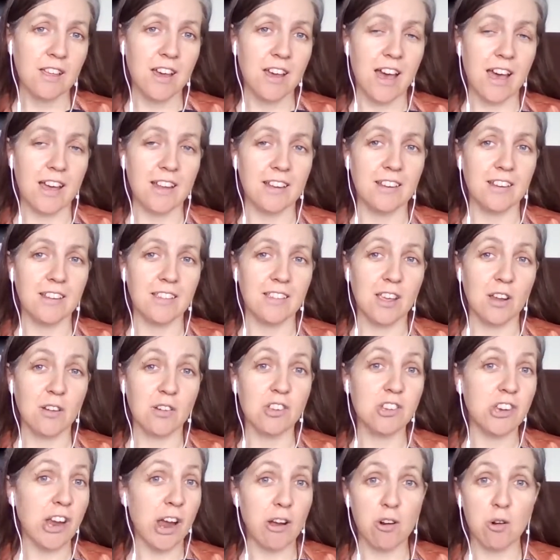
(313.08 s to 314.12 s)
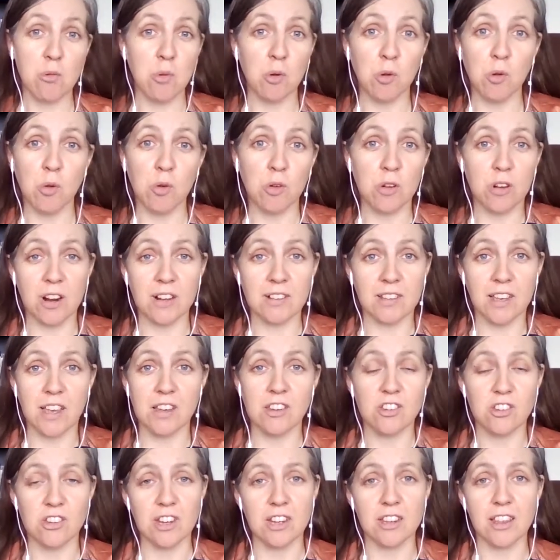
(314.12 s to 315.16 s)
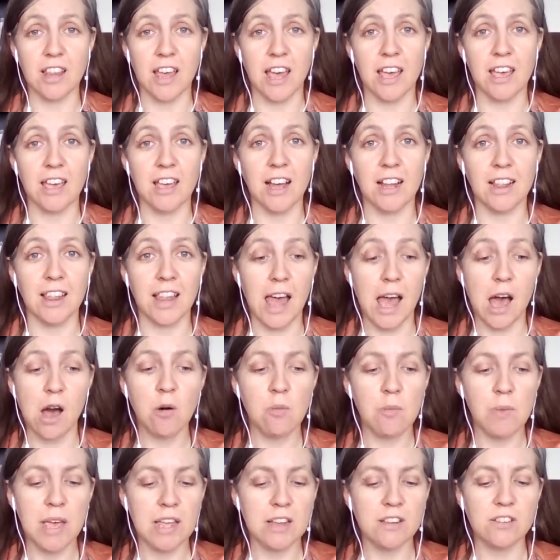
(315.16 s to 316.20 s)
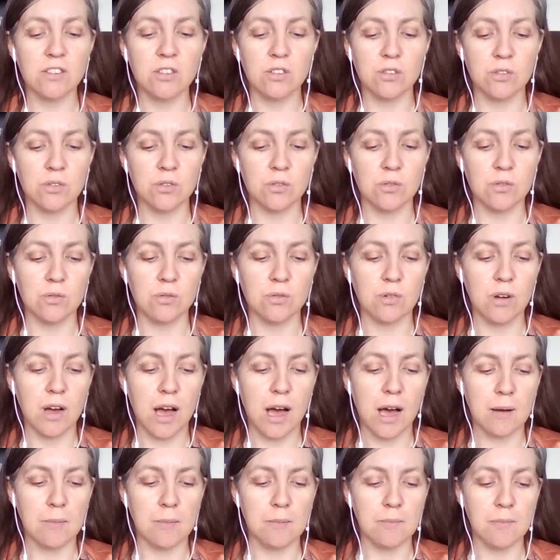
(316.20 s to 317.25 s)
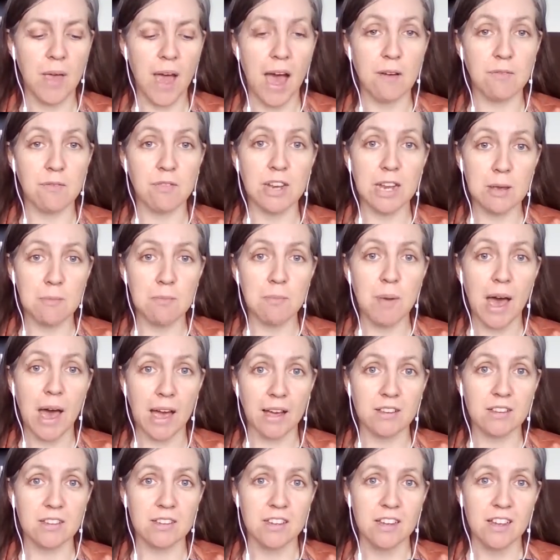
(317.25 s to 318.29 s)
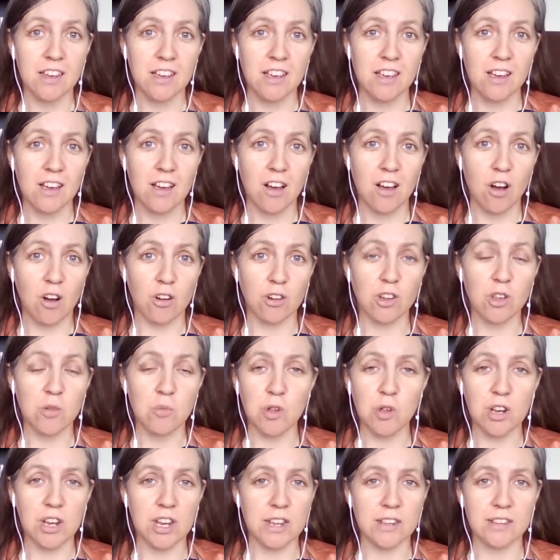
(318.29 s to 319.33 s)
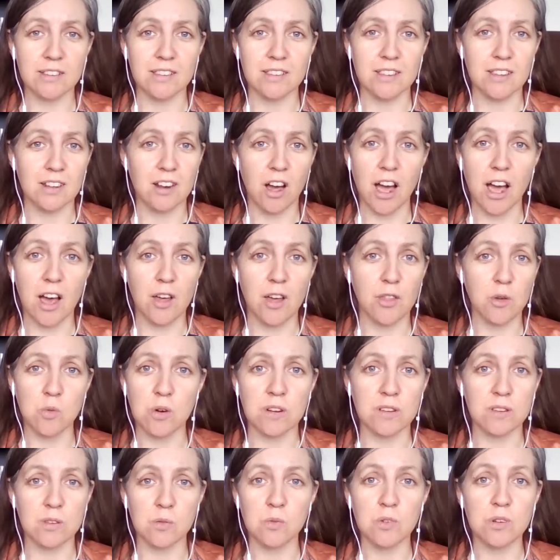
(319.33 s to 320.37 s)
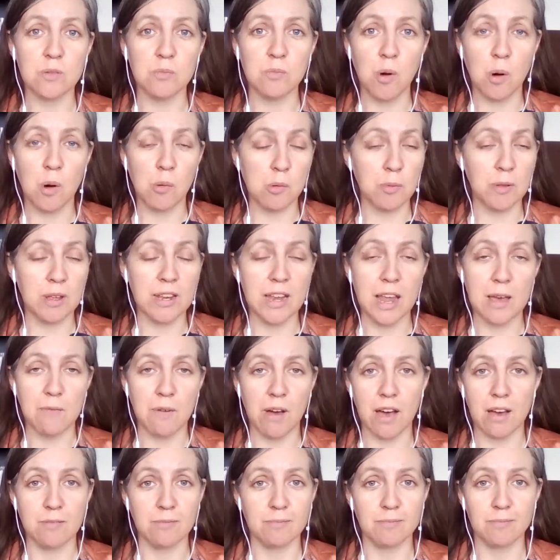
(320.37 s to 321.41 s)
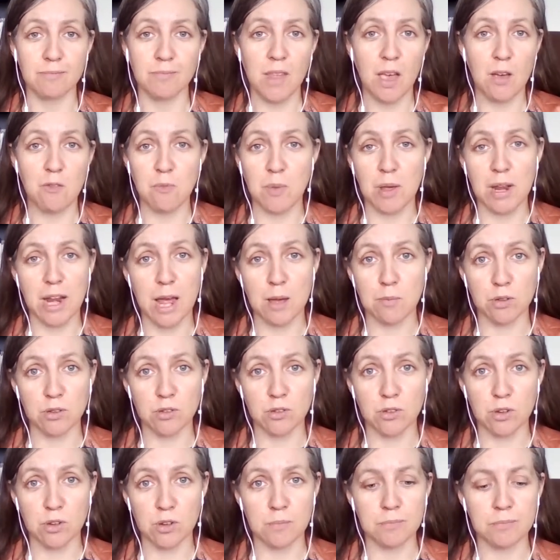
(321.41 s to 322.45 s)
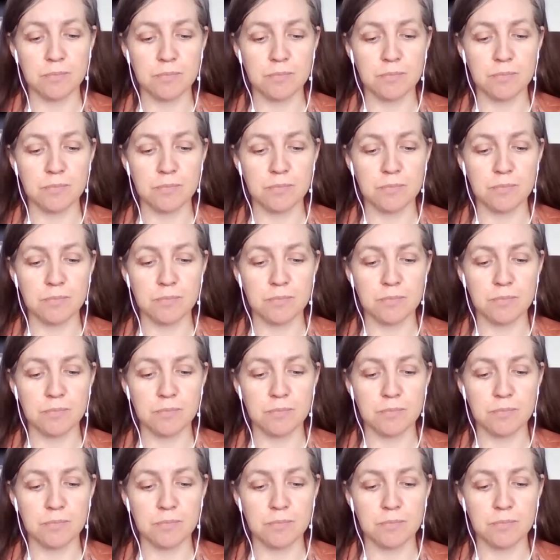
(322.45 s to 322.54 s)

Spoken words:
And they're a charitable organisation, and they allow me to have an impact on communities that I otherwise would probably never have been able to.